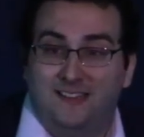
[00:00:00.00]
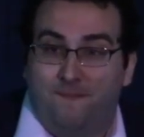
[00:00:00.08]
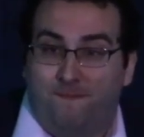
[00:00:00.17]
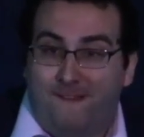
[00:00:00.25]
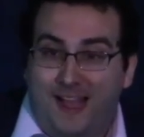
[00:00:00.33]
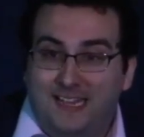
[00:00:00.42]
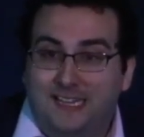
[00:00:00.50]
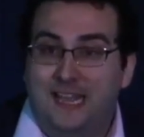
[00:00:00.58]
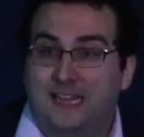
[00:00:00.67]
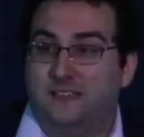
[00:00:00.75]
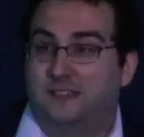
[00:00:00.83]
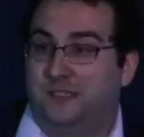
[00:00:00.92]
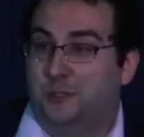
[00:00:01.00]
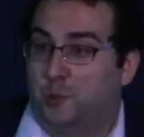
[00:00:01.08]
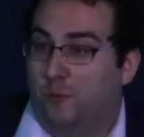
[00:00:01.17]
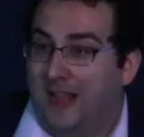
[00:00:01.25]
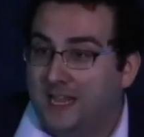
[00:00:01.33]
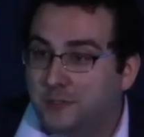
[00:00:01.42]
financed
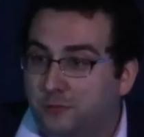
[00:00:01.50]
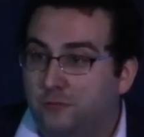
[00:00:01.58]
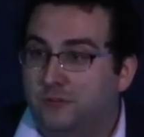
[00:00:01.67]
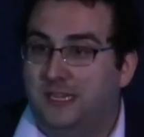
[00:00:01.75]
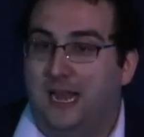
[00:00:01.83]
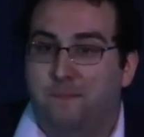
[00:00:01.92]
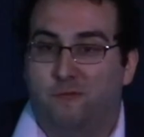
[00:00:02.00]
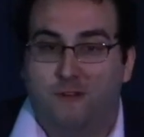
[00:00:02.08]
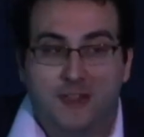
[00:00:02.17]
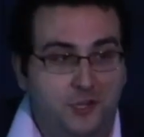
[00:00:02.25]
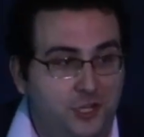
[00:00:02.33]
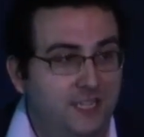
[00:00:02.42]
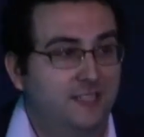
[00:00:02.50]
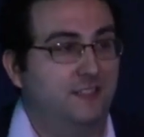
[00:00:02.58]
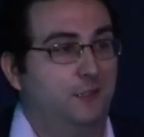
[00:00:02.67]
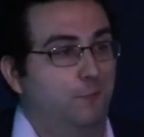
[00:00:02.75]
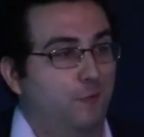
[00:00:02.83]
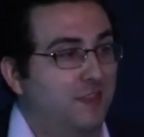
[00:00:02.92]
grassroots operations
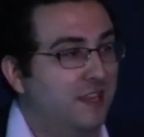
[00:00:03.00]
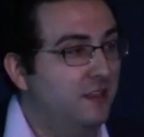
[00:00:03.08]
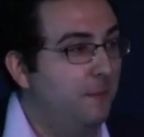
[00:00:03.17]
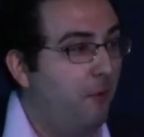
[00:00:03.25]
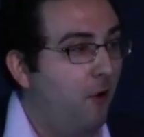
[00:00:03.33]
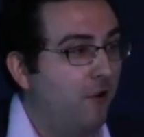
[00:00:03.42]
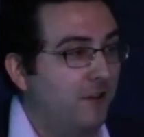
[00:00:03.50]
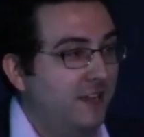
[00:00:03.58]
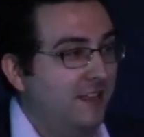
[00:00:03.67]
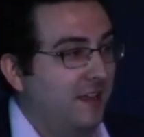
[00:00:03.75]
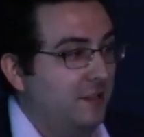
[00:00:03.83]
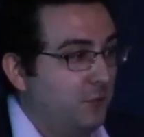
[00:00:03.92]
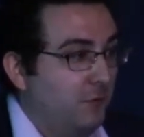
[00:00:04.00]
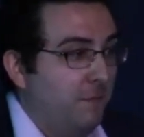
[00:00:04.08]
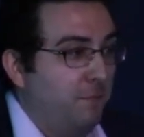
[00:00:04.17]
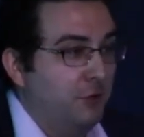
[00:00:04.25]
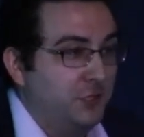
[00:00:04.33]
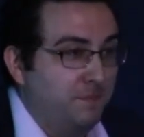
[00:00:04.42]
within the party that sort of
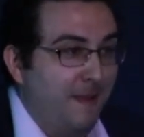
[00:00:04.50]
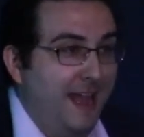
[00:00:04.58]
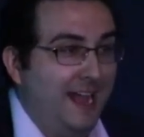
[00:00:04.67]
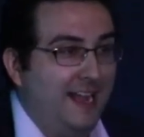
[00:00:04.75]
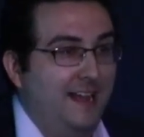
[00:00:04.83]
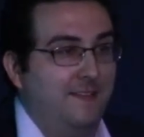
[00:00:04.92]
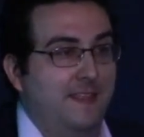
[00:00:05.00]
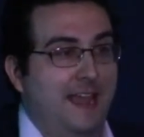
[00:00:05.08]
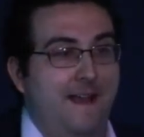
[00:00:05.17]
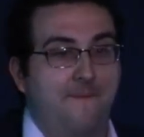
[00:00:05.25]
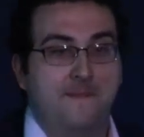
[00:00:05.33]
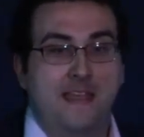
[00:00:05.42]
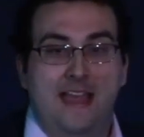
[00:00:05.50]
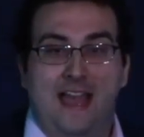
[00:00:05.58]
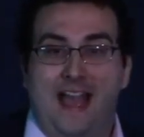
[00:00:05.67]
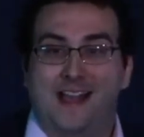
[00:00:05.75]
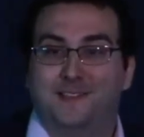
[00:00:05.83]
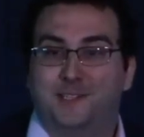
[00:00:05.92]
pushed back on that.
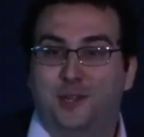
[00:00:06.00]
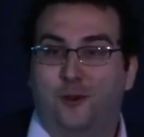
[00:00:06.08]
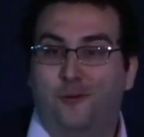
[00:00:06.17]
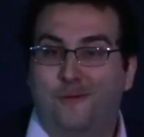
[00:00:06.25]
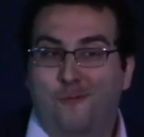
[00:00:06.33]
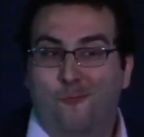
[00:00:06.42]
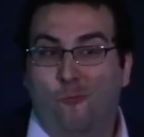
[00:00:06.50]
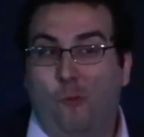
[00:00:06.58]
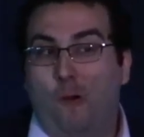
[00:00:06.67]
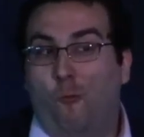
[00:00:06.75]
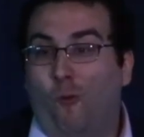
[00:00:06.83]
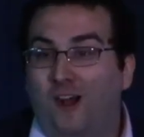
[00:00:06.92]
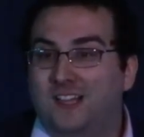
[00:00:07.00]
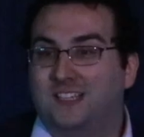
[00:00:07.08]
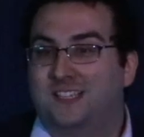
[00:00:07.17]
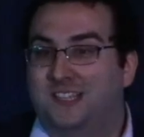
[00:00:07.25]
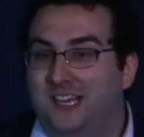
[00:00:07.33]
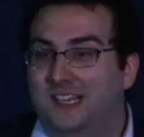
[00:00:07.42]
And so what was
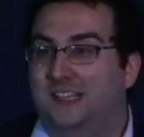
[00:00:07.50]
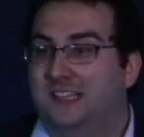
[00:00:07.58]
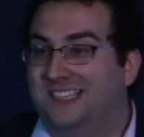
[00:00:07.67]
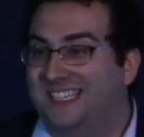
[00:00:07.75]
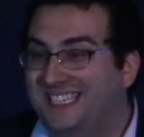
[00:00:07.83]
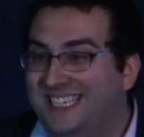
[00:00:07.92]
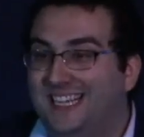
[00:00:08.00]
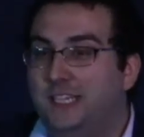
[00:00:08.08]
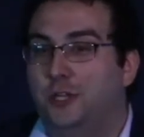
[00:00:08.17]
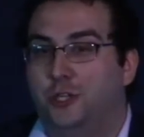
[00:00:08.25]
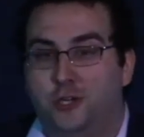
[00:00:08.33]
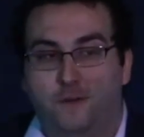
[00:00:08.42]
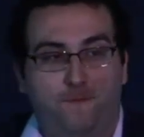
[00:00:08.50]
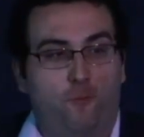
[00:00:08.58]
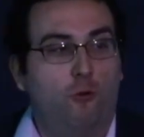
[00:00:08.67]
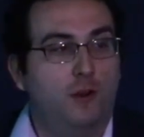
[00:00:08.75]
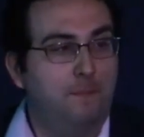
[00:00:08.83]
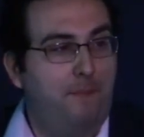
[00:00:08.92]
the signature
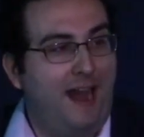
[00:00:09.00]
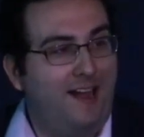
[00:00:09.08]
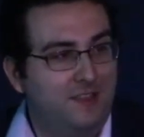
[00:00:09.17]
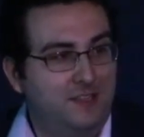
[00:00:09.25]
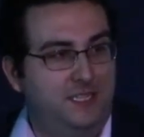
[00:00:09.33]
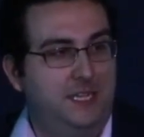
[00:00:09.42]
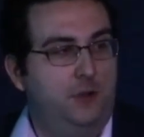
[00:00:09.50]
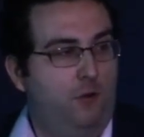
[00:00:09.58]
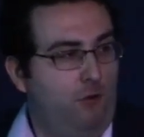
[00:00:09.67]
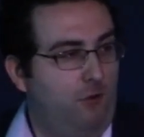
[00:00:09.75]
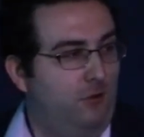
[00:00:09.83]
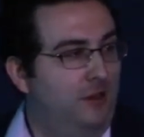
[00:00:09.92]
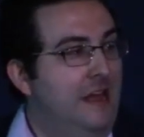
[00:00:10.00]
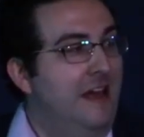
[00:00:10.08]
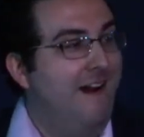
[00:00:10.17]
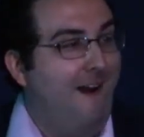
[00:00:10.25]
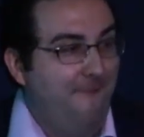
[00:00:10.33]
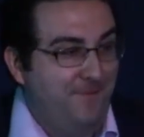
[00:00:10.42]
foreign policy goal
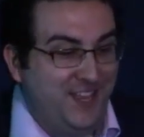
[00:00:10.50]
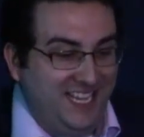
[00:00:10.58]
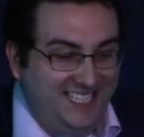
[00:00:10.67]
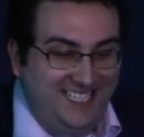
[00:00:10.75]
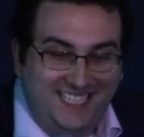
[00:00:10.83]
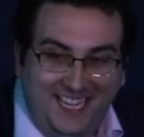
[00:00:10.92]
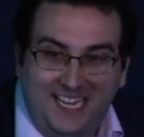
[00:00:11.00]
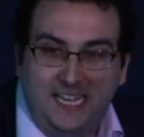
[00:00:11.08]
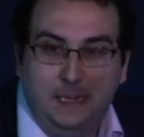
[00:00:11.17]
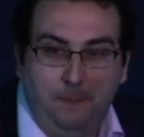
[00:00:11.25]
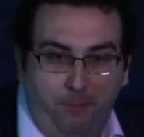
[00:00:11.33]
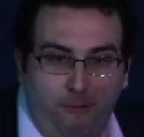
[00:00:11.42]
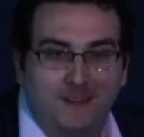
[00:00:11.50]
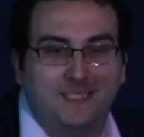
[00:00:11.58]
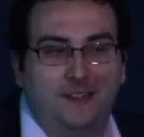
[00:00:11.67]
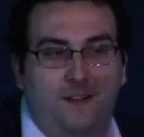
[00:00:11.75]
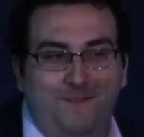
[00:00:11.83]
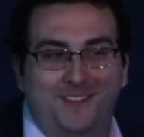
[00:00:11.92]
of the sitting
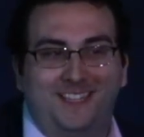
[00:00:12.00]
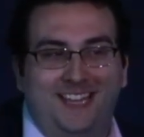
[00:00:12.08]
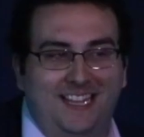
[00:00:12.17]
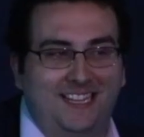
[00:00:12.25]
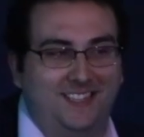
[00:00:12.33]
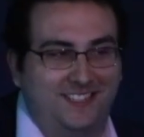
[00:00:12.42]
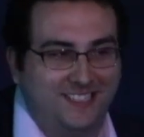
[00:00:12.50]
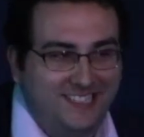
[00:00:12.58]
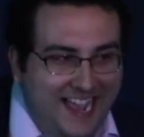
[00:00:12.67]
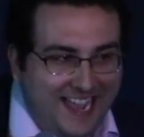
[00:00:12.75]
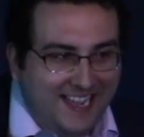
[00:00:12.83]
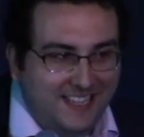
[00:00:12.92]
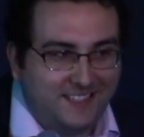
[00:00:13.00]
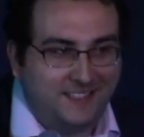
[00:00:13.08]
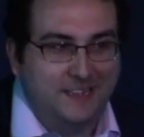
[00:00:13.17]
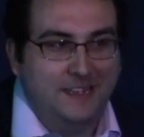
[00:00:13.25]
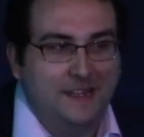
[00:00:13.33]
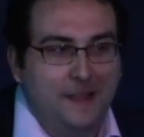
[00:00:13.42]
president of the United States
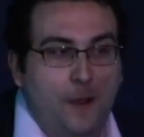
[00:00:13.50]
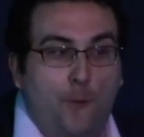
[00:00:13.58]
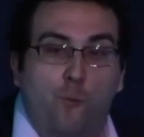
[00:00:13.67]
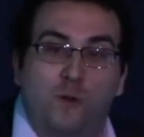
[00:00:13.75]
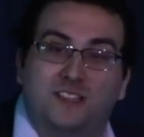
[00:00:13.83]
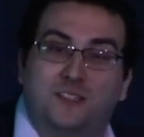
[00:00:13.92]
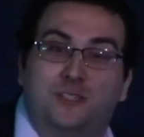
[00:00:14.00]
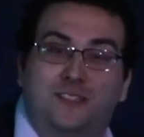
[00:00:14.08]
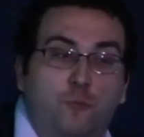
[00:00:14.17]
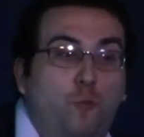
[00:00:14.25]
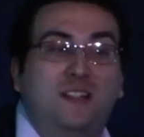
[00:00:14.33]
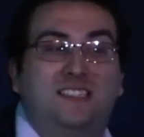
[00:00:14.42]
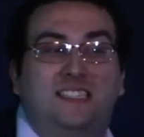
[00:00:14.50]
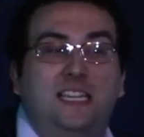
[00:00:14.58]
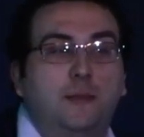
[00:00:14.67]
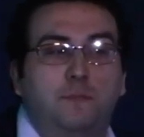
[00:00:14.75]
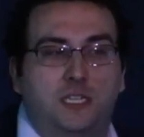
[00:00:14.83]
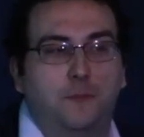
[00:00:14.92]
was
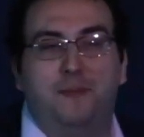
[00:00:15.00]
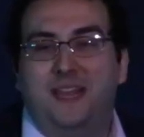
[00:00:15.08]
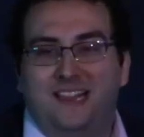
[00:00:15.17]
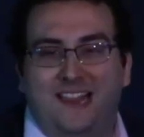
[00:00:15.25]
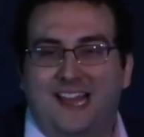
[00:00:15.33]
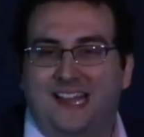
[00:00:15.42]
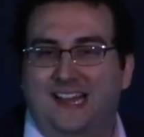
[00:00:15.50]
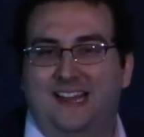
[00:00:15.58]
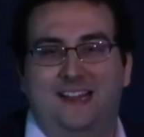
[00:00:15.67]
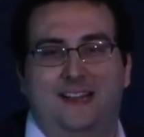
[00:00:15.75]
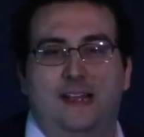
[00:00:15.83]
deemed to be like a